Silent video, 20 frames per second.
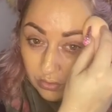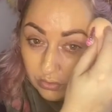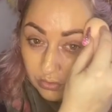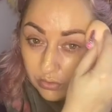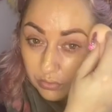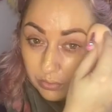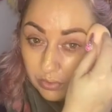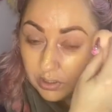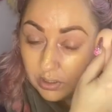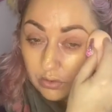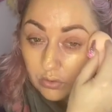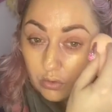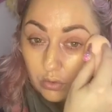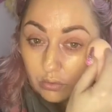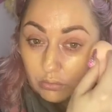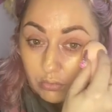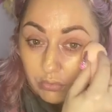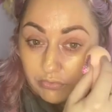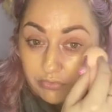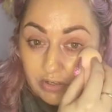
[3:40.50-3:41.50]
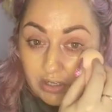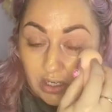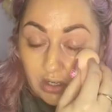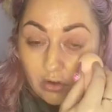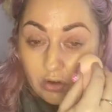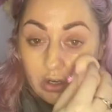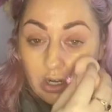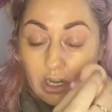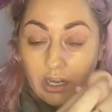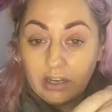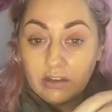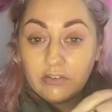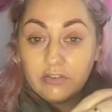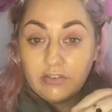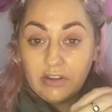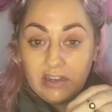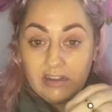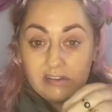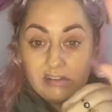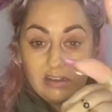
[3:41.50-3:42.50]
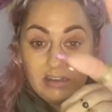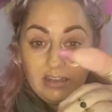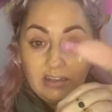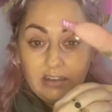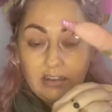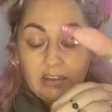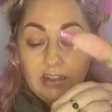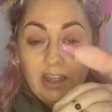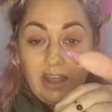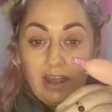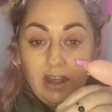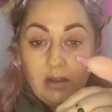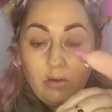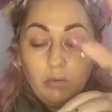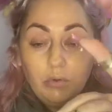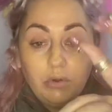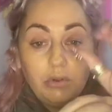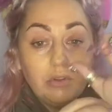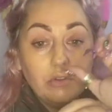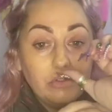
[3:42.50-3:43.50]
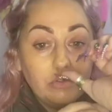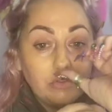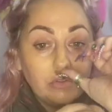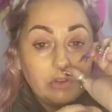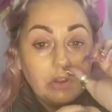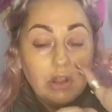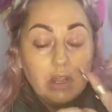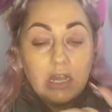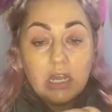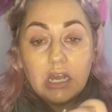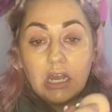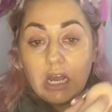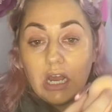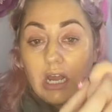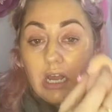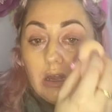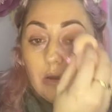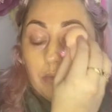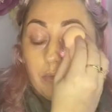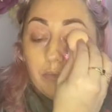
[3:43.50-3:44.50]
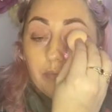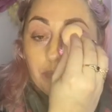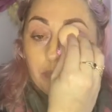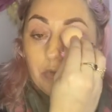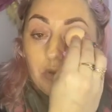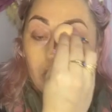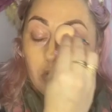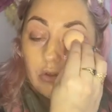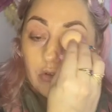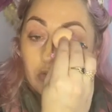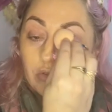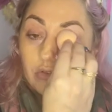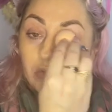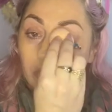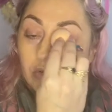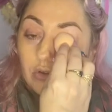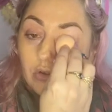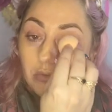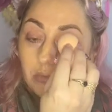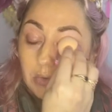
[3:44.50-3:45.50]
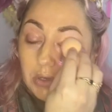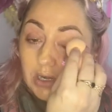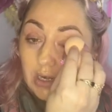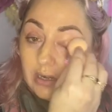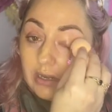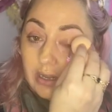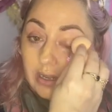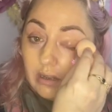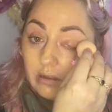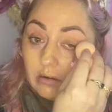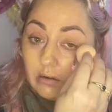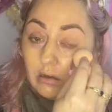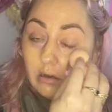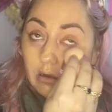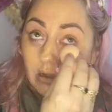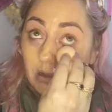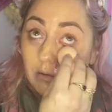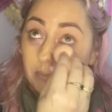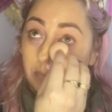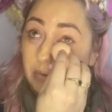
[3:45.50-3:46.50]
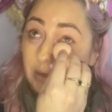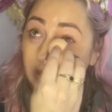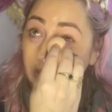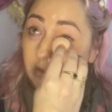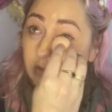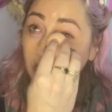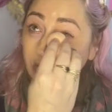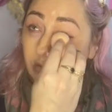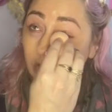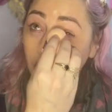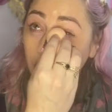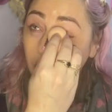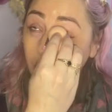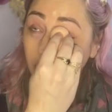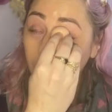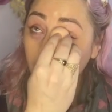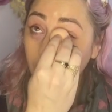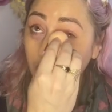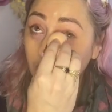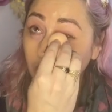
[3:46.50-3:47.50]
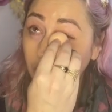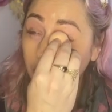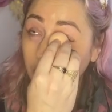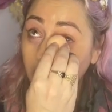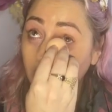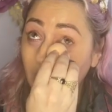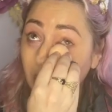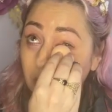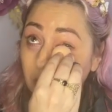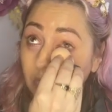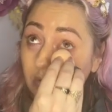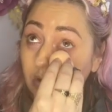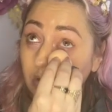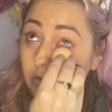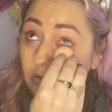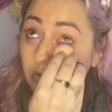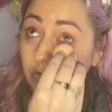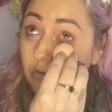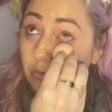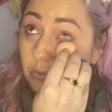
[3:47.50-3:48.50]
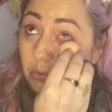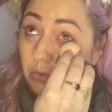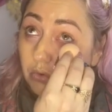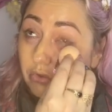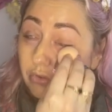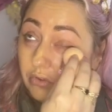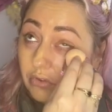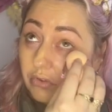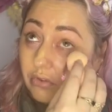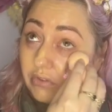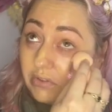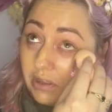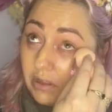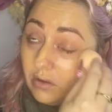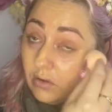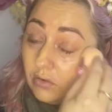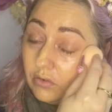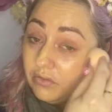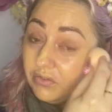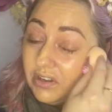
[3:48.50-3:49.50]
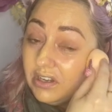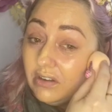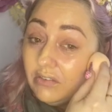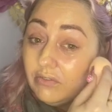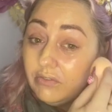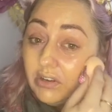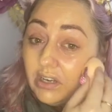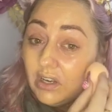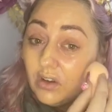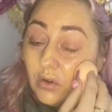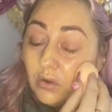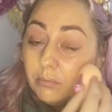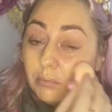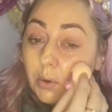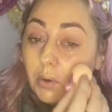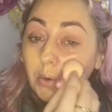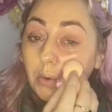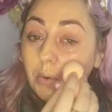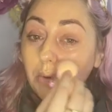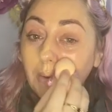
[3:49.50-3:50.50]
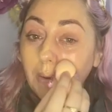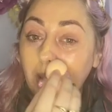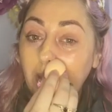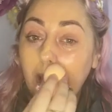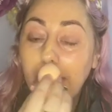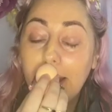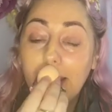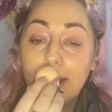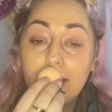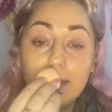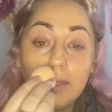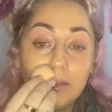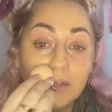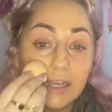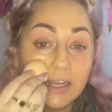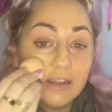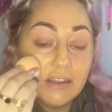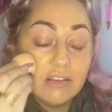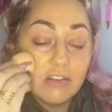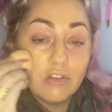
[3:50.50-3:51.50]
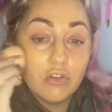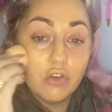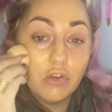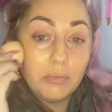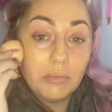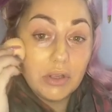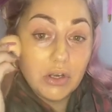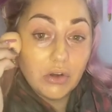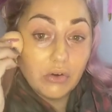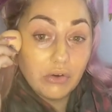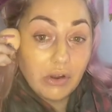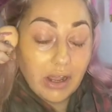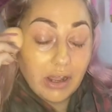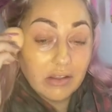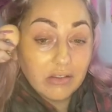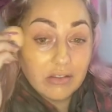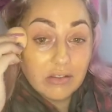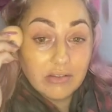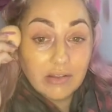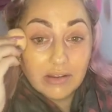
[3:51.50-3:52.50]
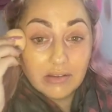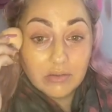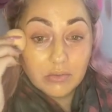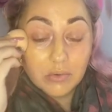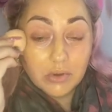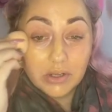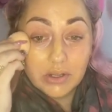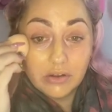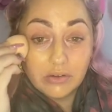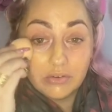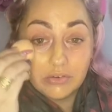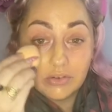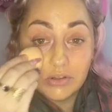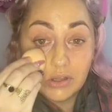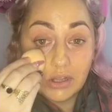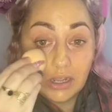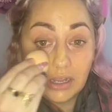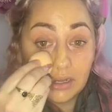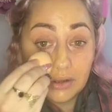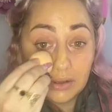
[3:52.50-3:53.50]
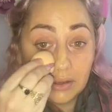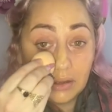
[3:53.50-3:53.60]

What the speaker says: doing a normal video like facing outwards, you can zoom in and out, but as soon as you turn the camera towards yourself in video mode, you can't zoom in or out. So that's why I feel like